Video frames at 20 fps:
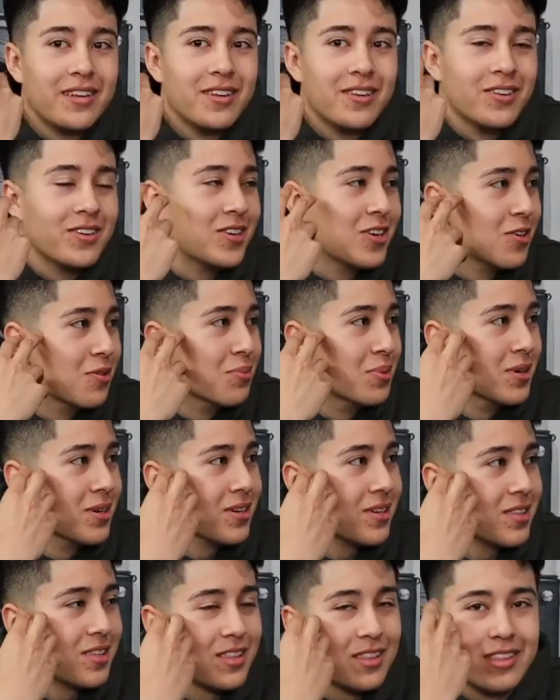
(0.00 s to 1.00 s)
didn't know,
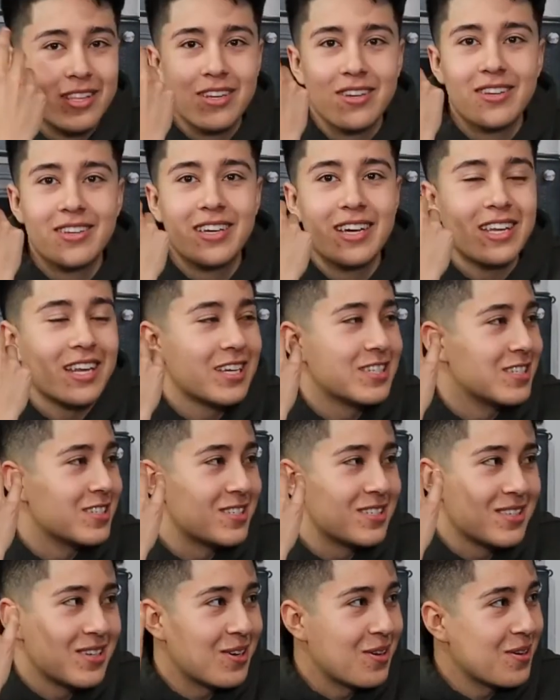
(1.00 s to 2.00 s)
but then again,
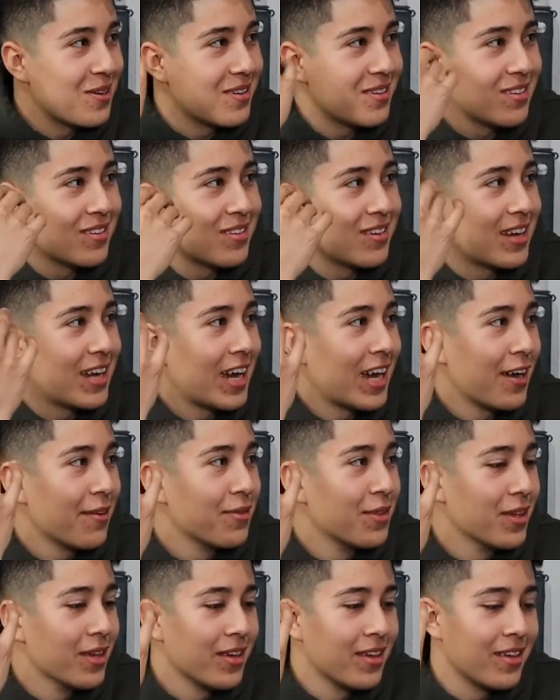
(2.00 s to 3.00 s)
I have
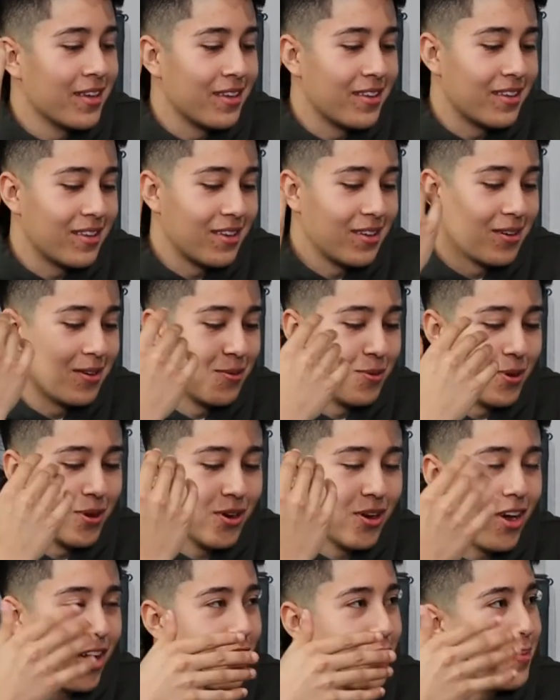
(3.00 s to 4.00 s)
the where it
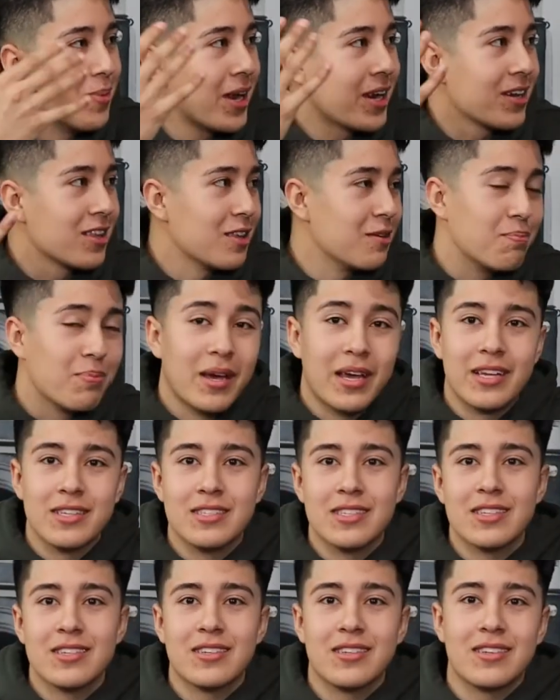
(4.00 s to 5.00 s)
automatically
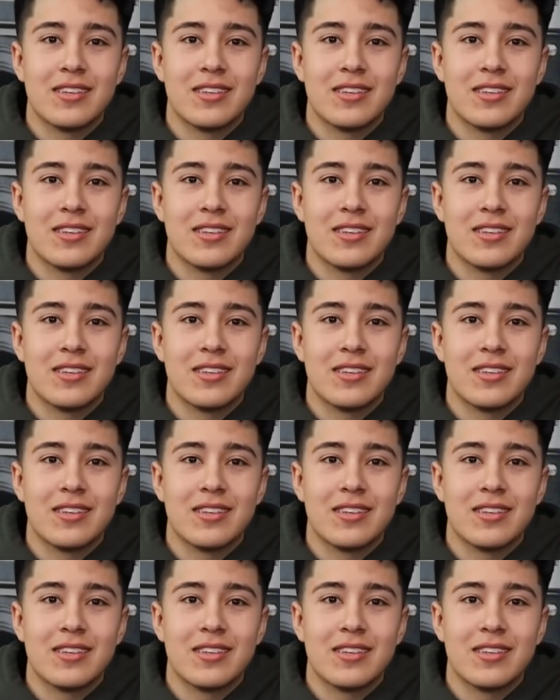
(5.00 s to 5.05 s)
pays it.